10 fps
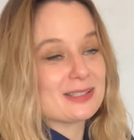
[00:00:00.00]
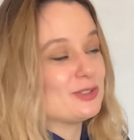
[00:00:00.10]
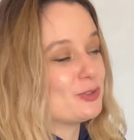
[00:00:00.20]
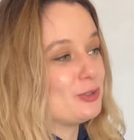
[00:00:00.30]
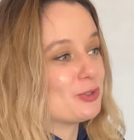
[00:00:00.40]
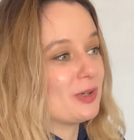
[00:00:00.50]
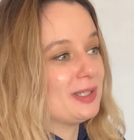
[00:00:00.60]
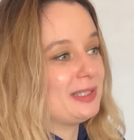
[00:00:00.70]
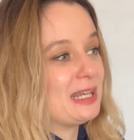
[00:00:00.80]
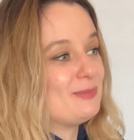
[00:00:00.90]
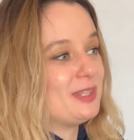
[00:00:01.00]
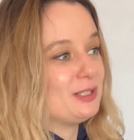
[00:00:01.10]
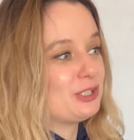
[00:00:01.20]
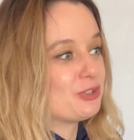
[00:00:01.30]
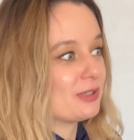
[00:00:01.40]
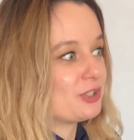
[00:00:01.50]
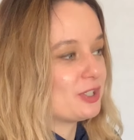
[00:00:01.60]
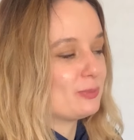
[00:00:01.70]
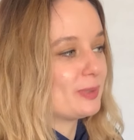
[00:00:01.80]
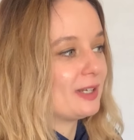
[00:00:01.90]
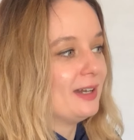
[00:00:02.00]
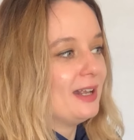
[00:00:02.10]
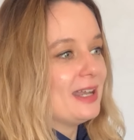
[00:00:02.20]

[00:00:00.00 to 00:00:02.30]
I do try and keep things structured, but